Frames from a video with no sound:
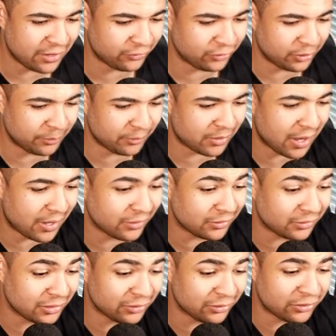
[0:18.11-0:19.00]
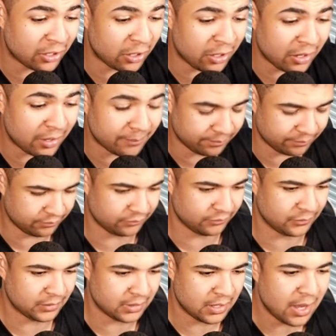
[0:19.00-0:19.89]
Super the
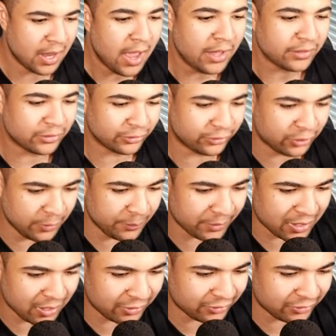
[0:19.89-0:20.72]
the Supercard